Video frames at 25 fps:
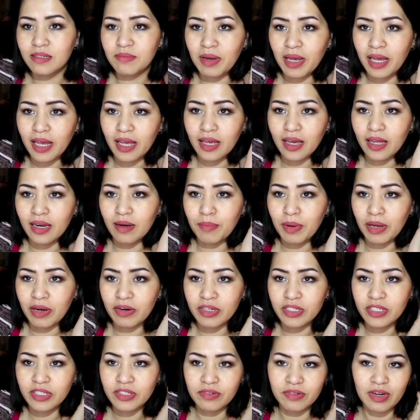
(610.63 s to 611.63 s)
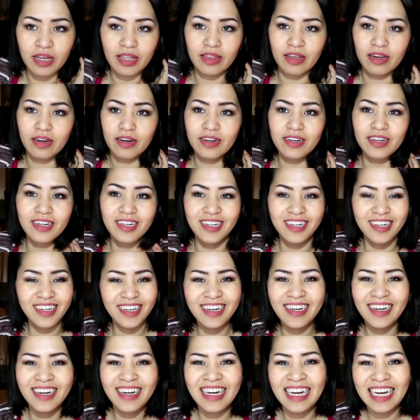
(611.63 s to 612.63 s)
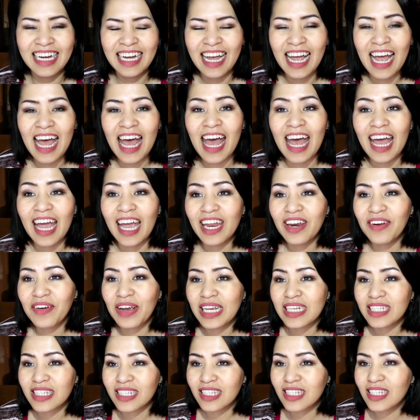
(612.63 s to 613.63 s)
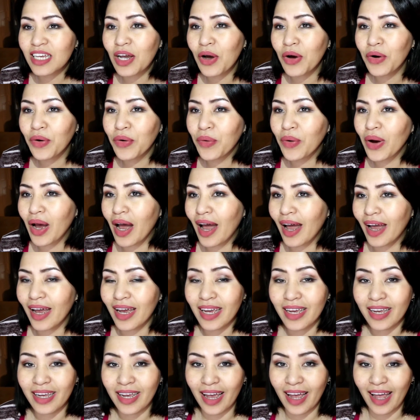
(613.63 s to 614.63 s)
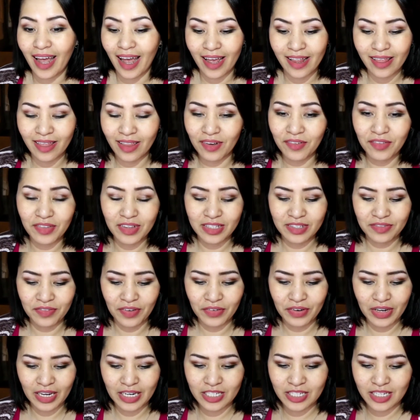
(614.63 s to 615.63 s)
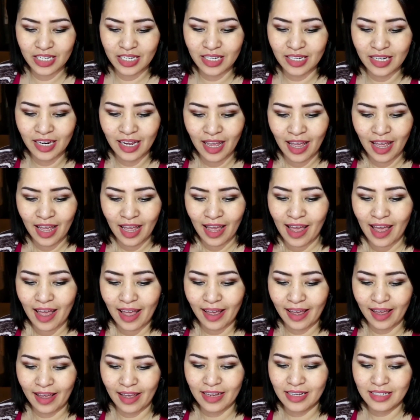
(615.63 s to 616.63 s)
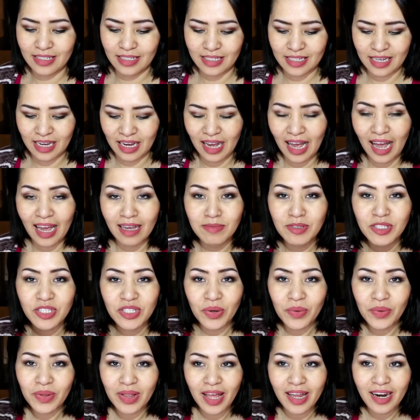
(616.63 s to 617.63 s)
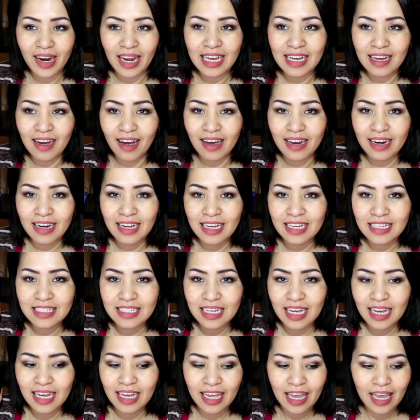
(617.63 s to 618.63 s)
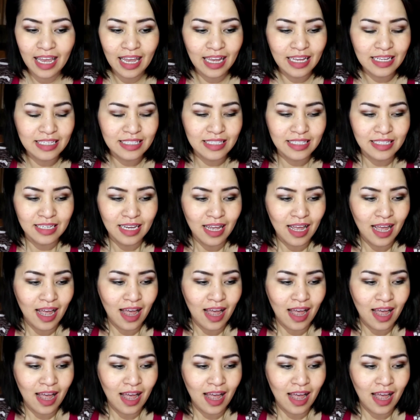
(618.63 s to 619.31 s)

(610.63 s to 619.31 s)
to make an appearance right there. Anyway, so I love this foundation, and I'm so glad I got it, and